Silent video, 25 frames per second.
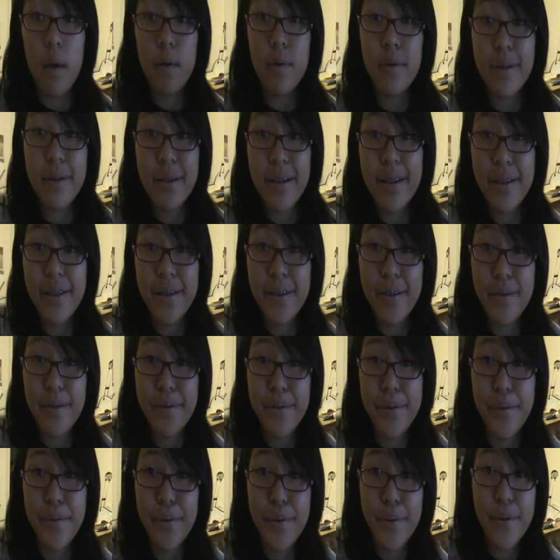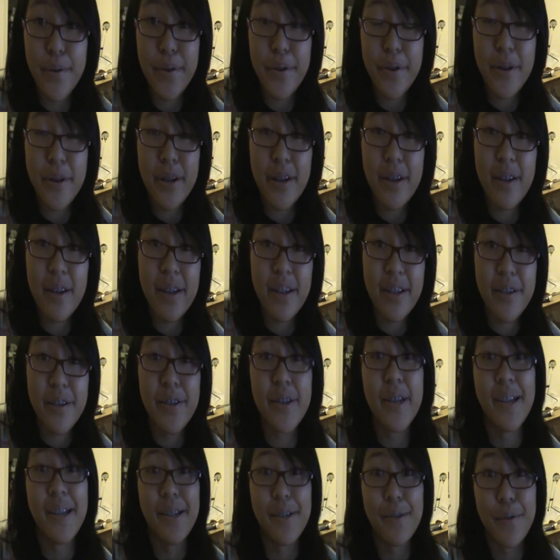I want to hear your
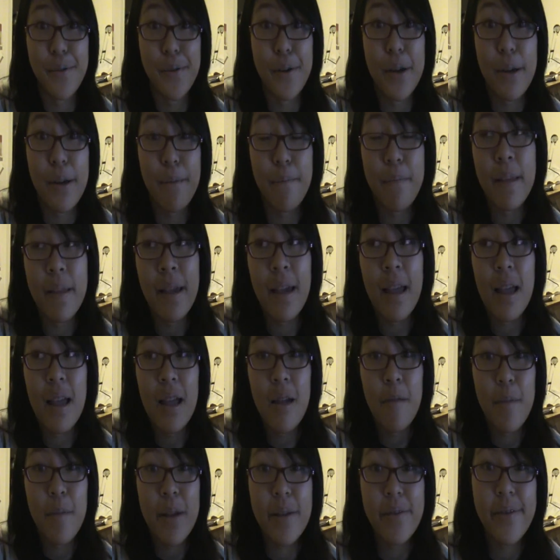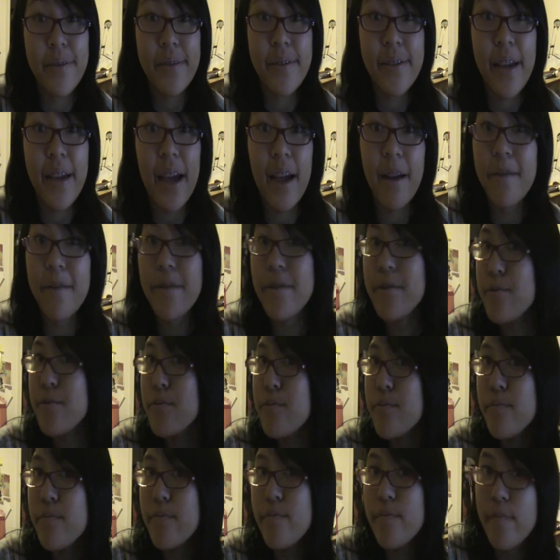internet story. Basically how
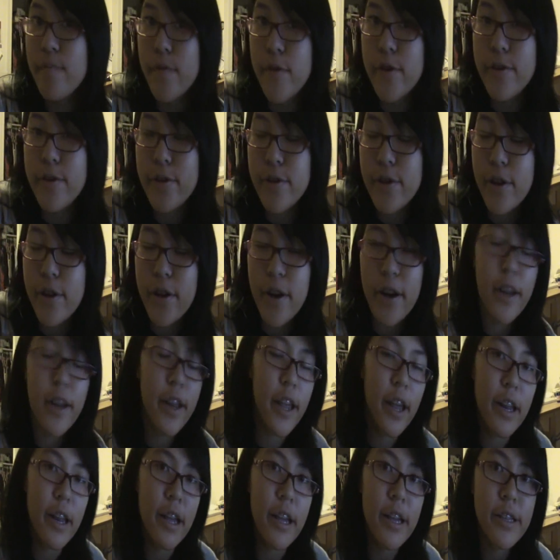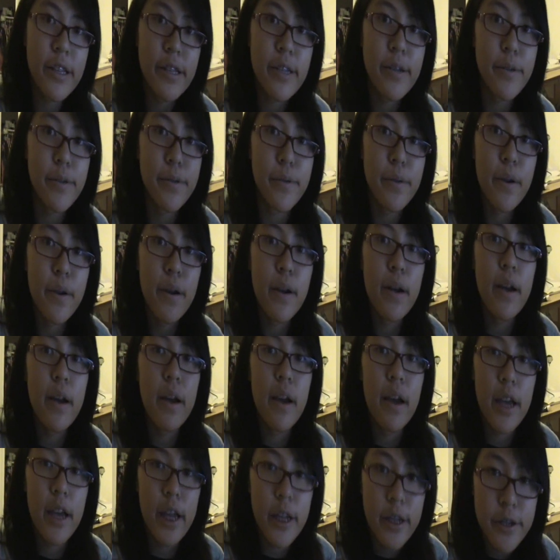you first started getting into
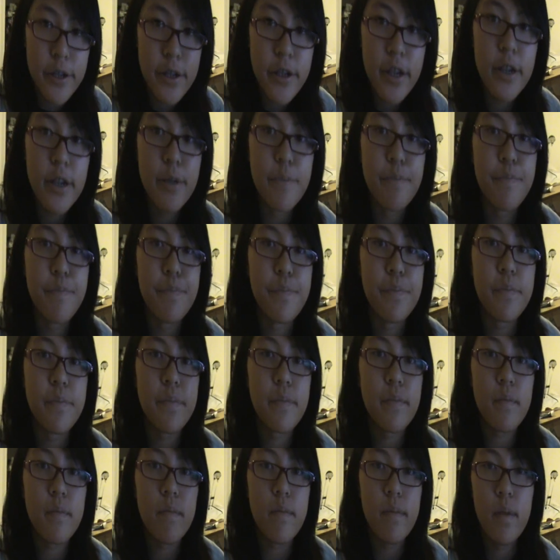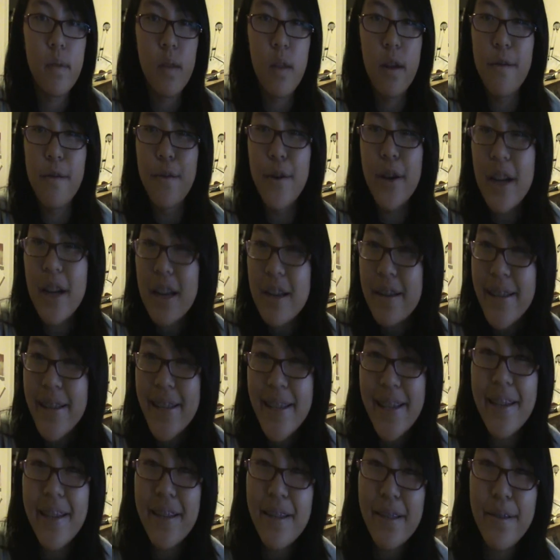internet, what kind of
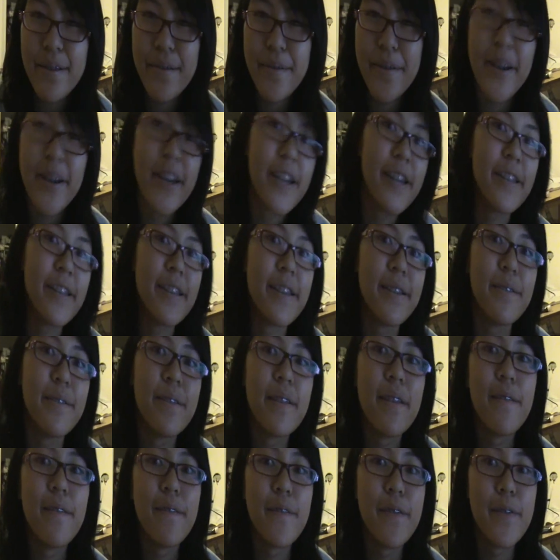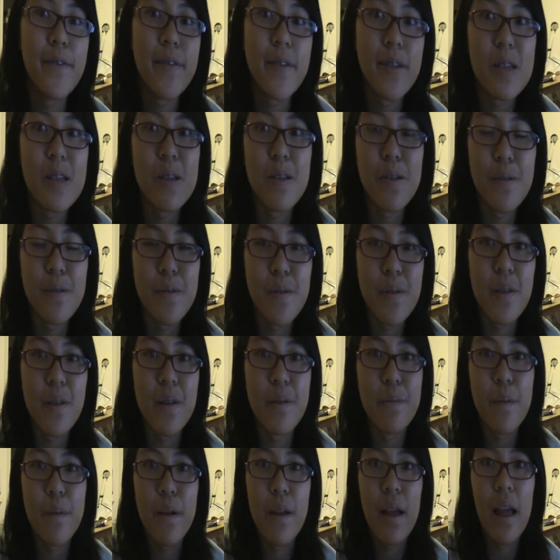sites you liked and if you still use
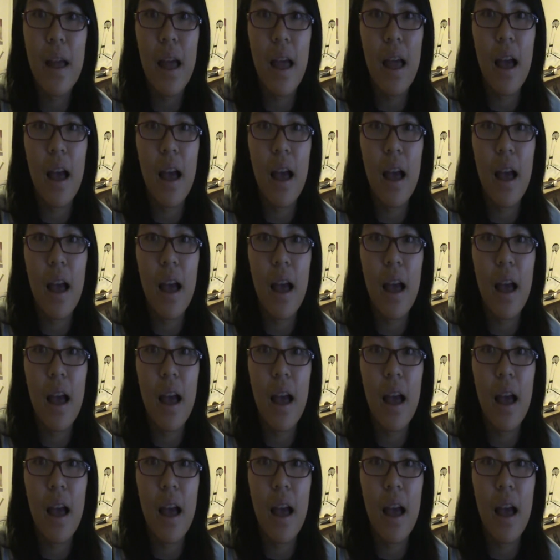them,